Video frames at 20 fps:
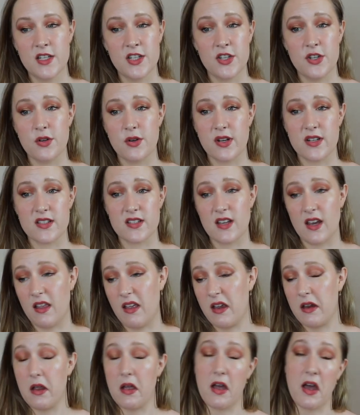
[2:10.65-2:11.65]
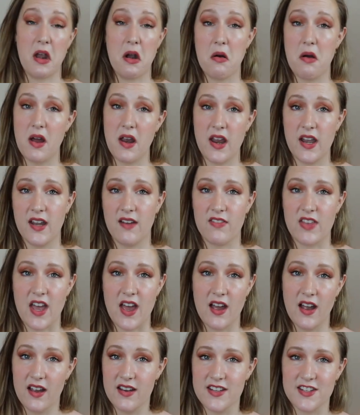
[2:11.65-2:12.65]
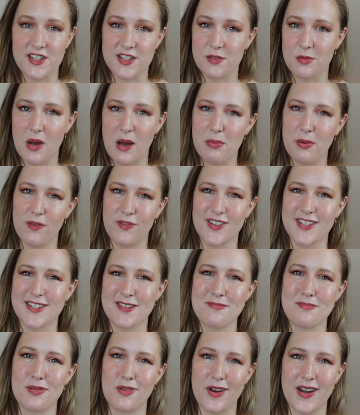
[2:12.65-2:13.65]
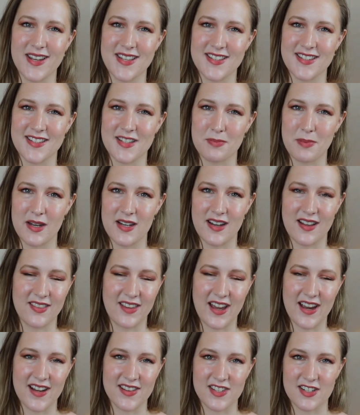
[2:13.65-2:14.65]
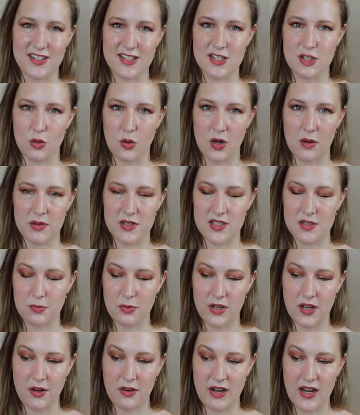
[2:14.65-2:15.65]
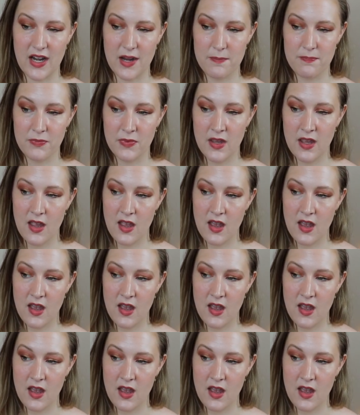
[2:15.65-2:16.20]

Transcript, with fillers: You can say like, I don't want any of that, and just swap it for some points to spend online at their store, which is pretty great.